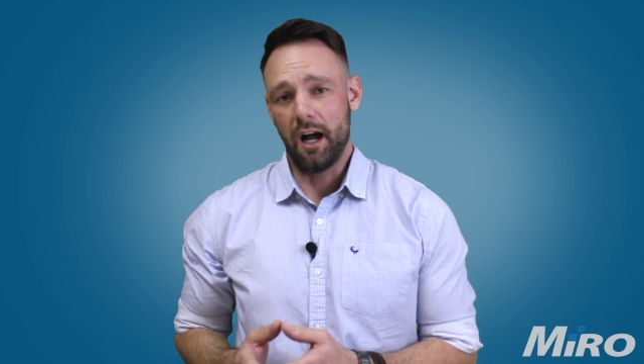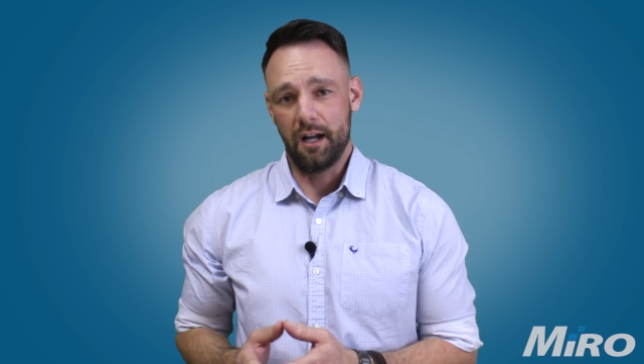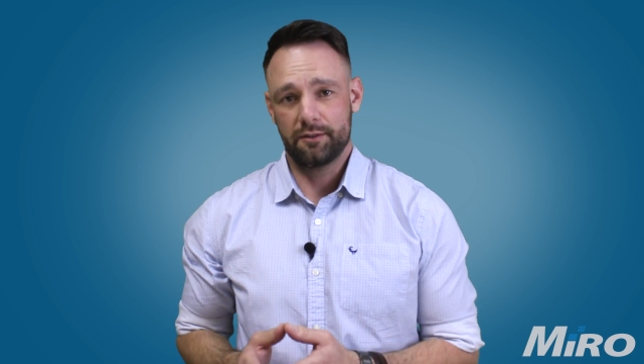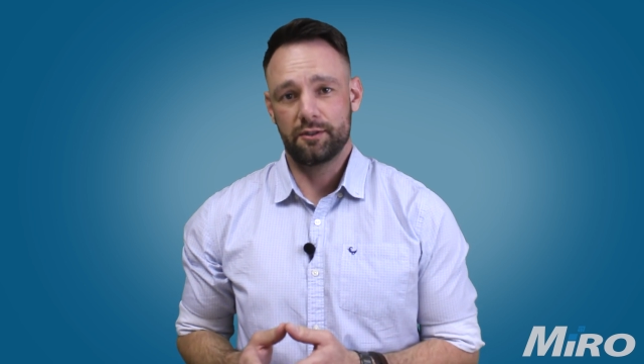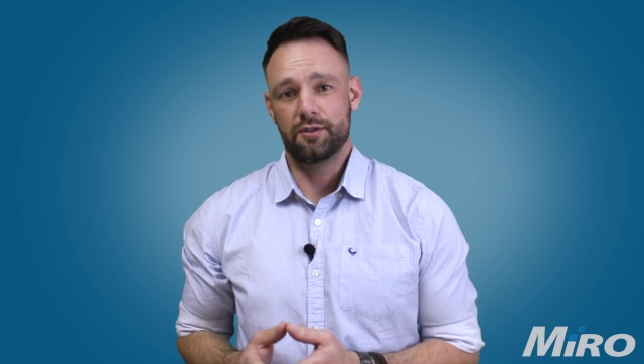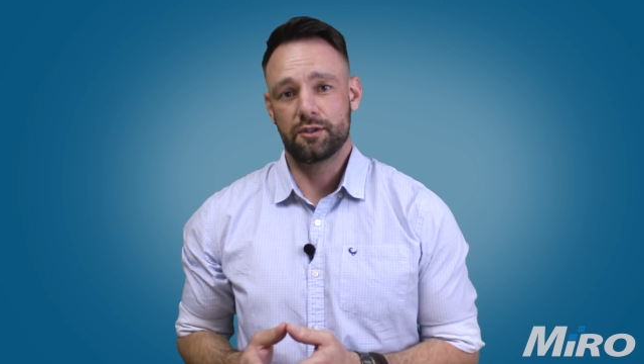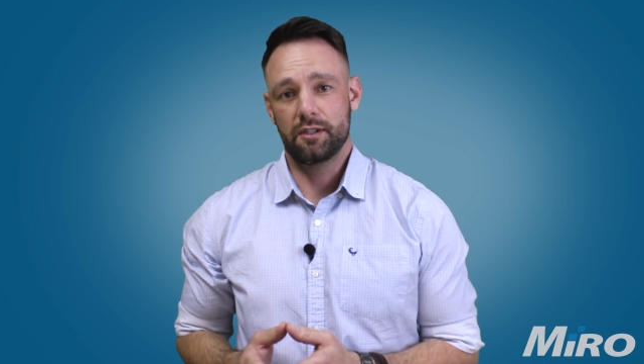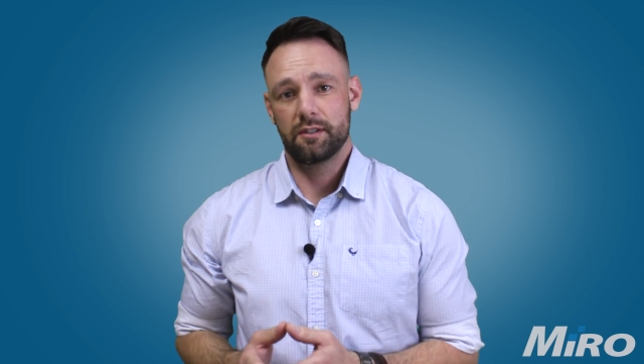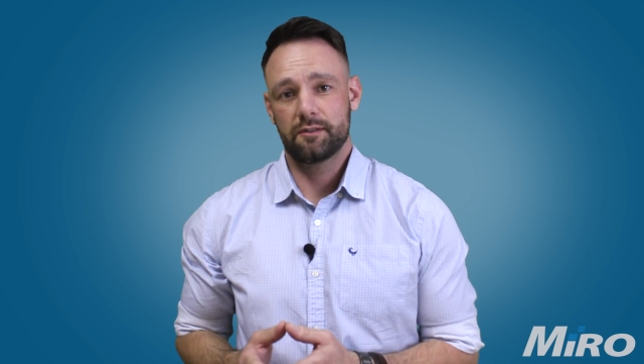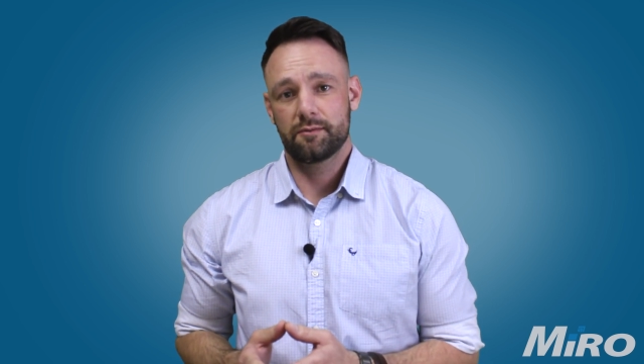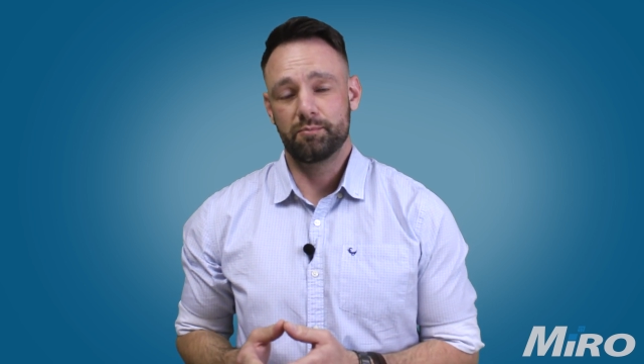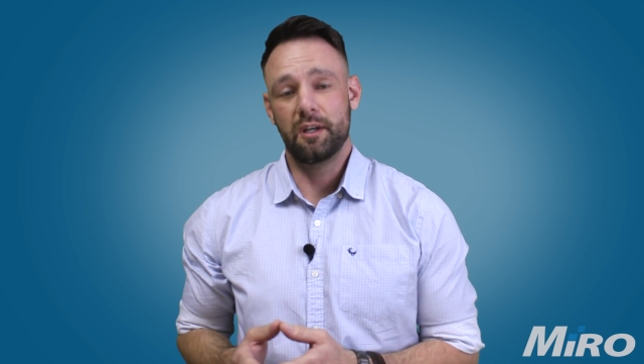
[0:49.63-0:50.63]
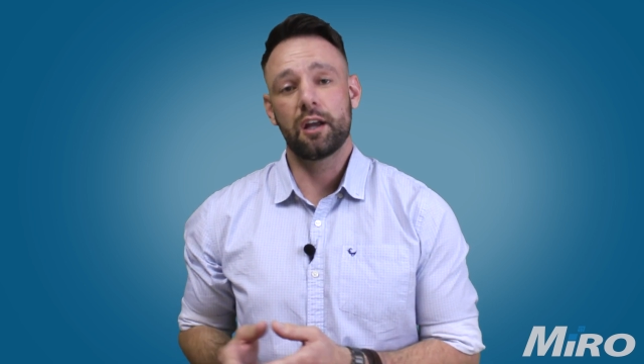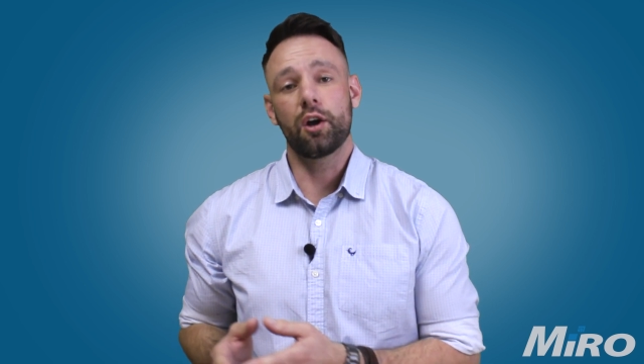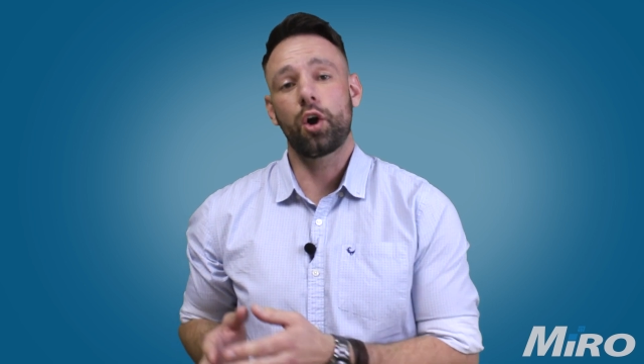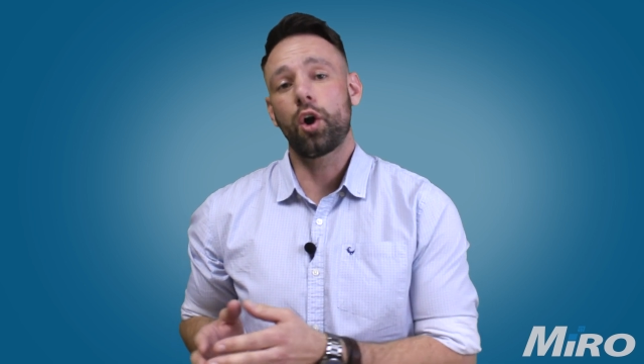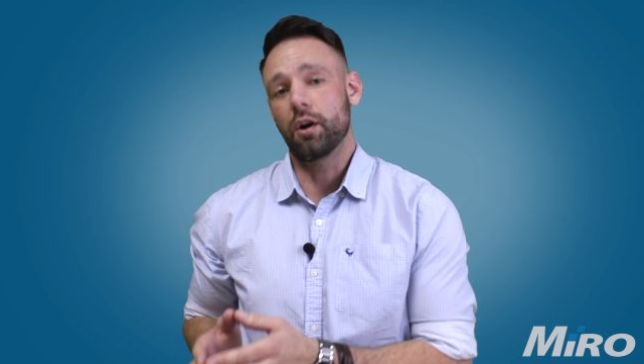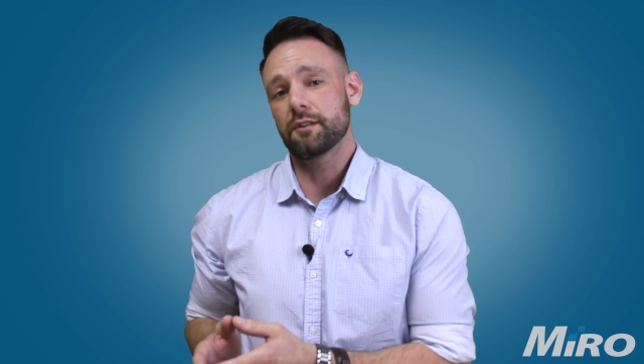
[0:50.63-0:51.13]
outages being a
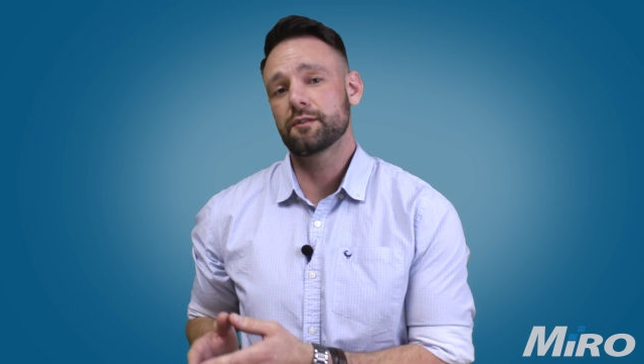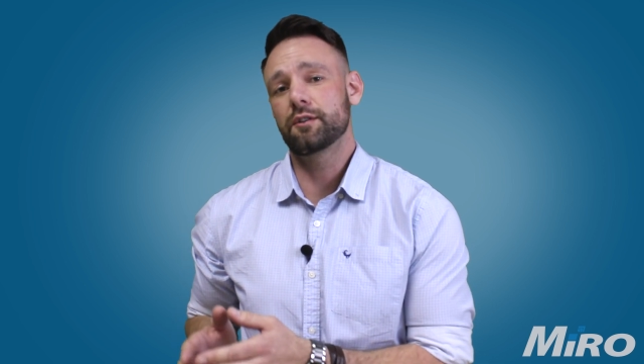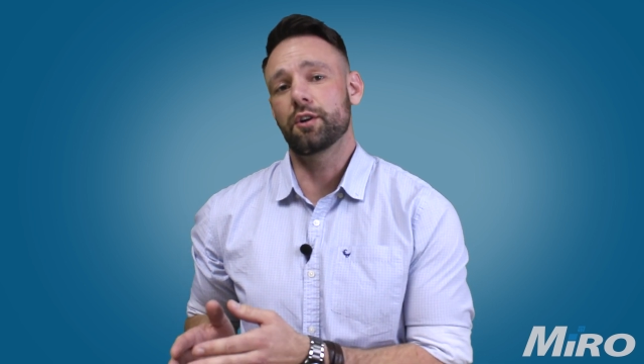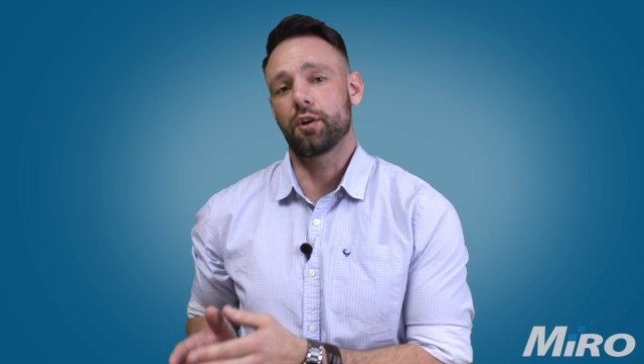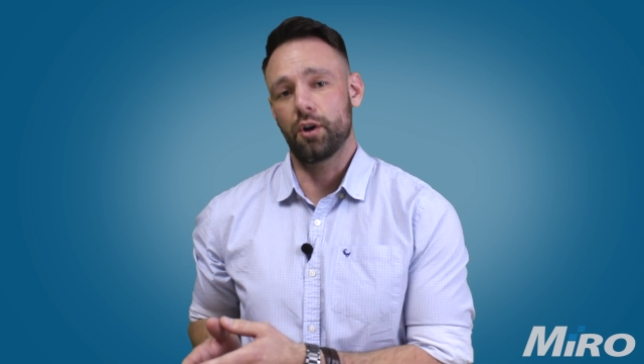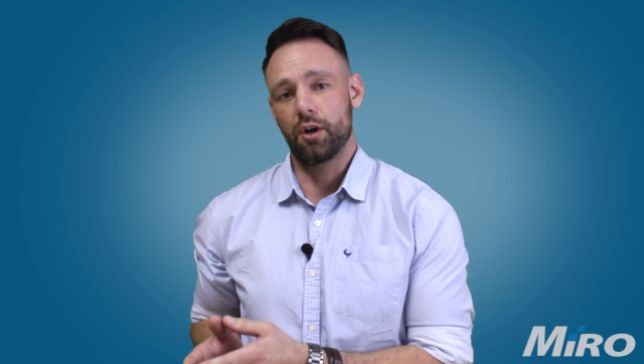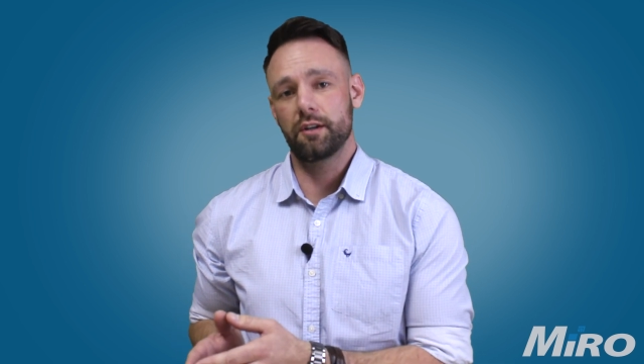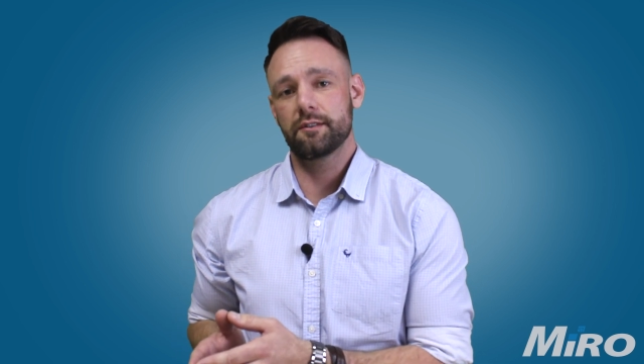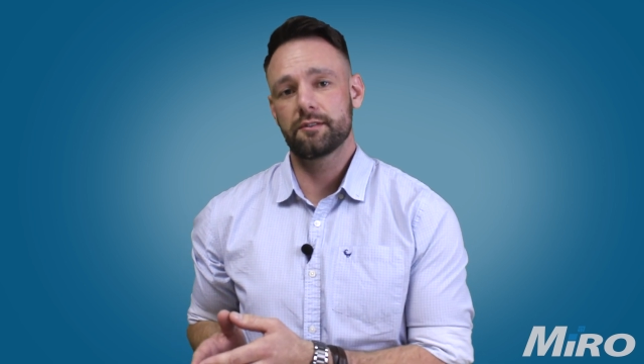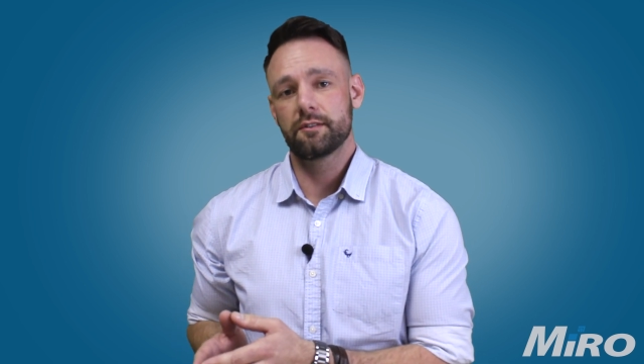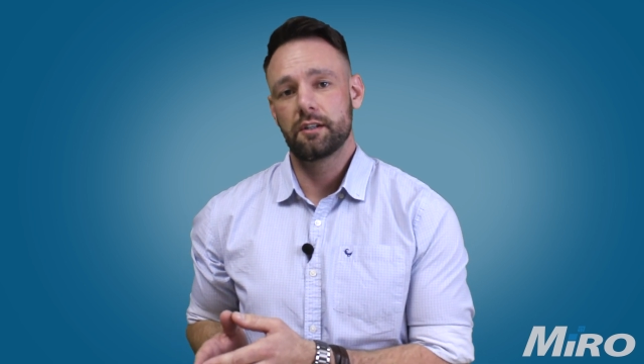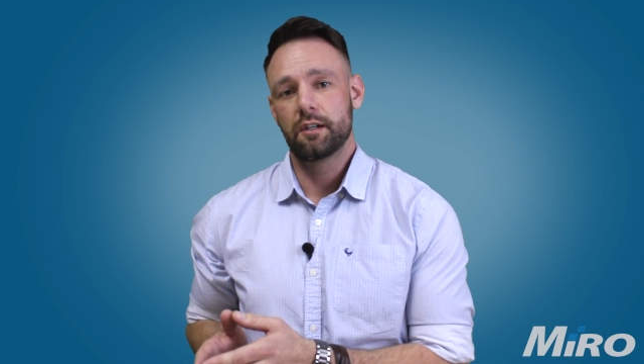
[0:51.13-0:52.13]
constant occurrence,